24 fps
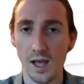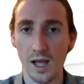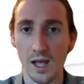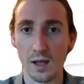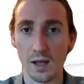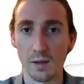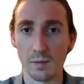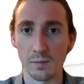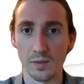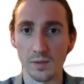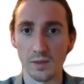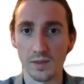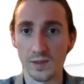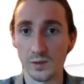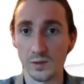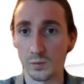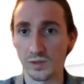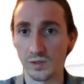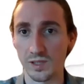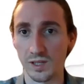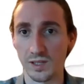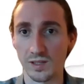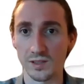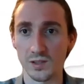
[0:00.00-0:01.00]
Uh, this
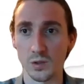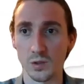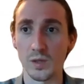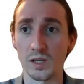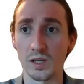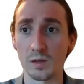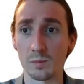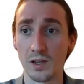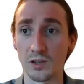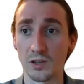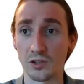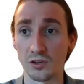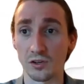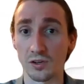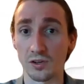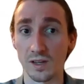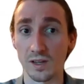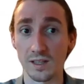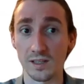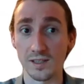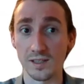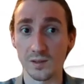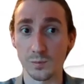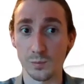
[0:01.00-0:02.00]
was done so we could measure
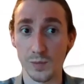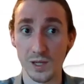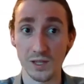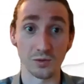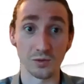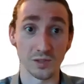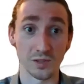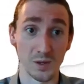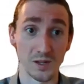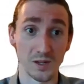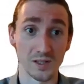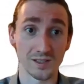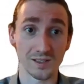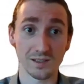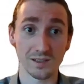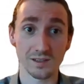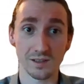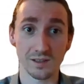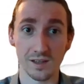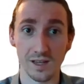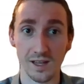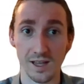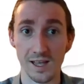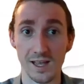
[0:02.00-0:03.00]
its pH
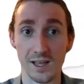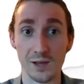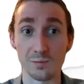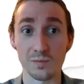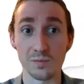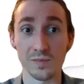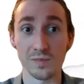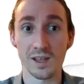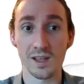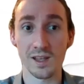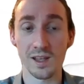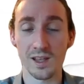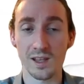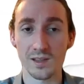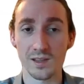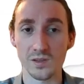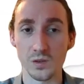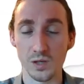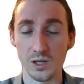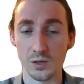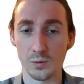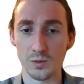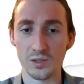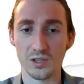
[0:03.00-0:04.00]
response. Um,
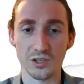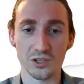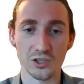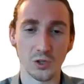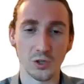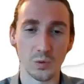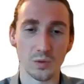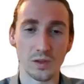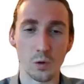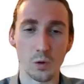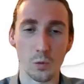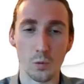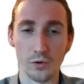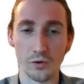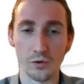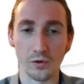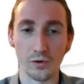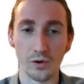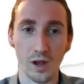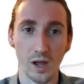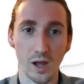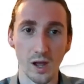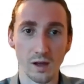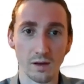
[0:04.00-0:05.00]
so here we just show the
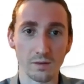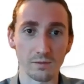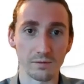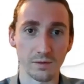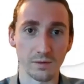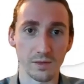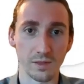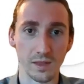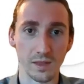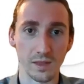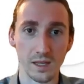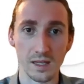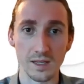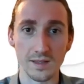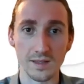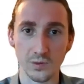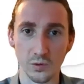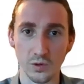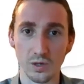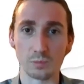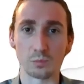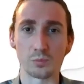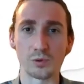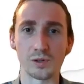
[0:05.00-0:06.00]
order of the
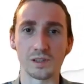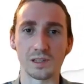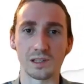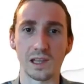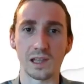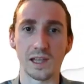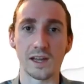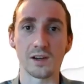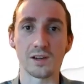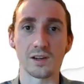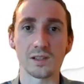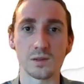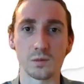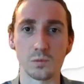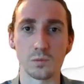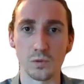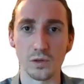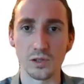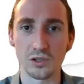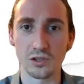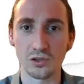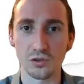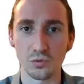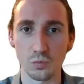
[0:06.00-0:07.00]
screen printed layers,
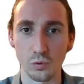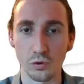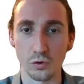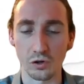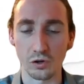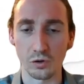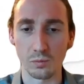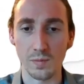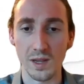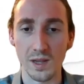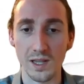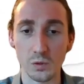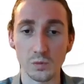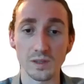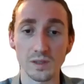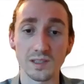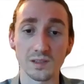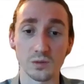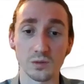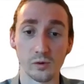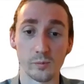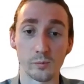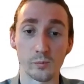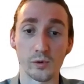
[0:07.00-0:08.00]
which were manually
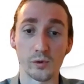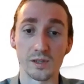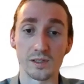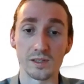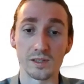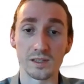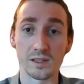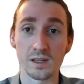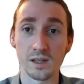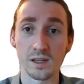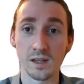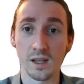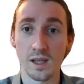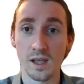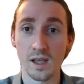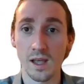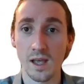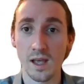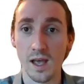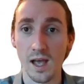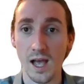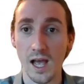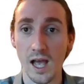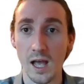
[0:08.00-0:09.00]
screen printed
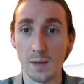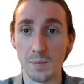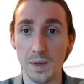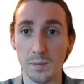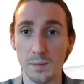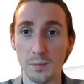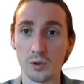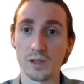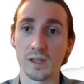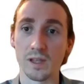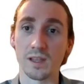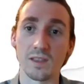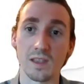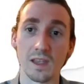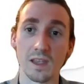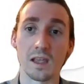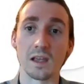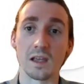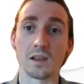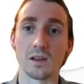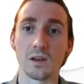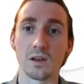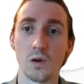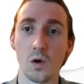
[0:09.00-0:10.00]
uh, by pulling the
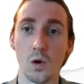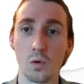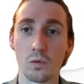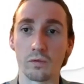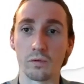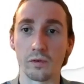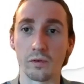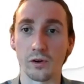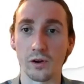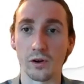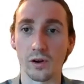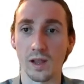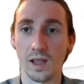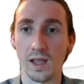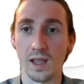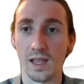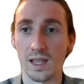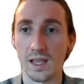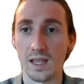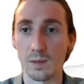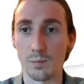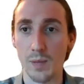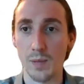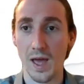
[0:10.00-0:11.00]
ink over
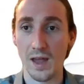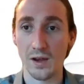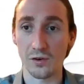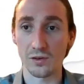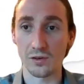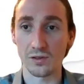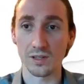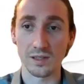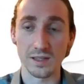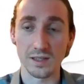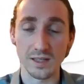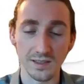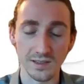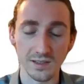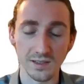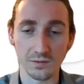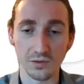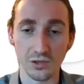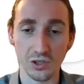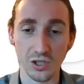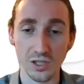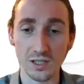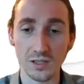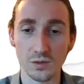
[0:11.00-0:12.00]
a patterned
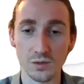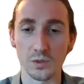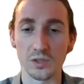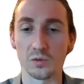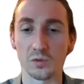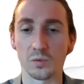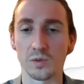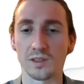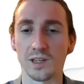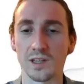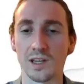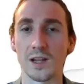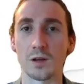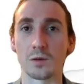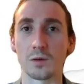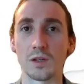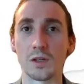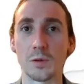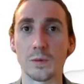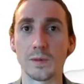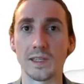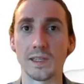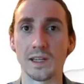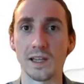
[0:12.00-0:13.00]
adhesive sheet, which was cut
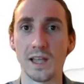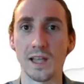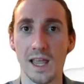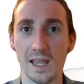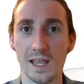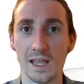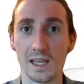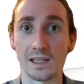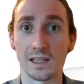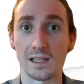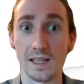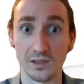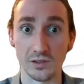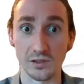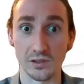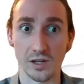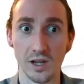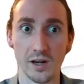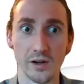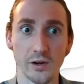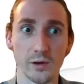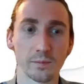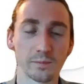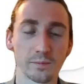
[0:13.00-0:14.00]
out using a laser
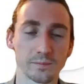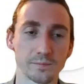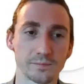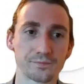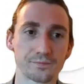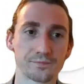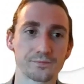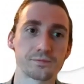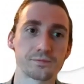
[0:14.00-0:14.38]
cutter.